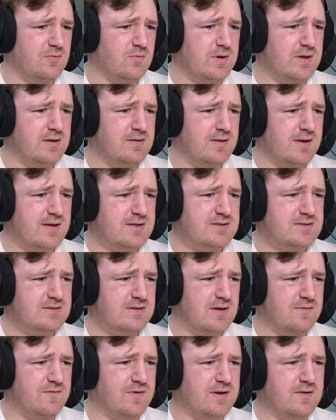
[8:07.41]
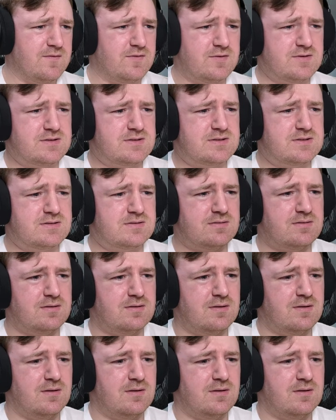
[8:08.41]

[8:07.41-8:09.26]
The weight class? I forget if there's.